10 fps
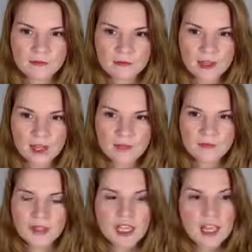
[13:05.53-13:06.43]
Okay.
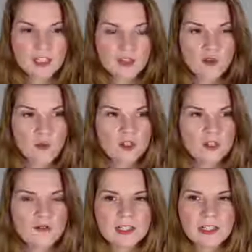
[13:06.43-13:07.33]
And so once
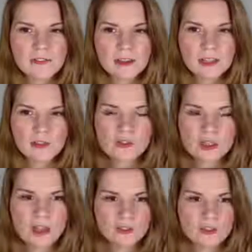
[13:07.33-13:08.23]
you've identified those
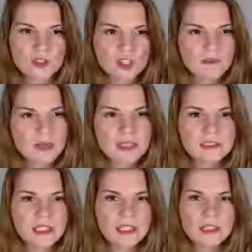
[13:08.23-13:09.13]
values, just pick
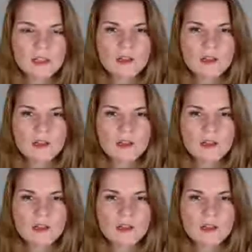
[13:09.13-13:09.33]
like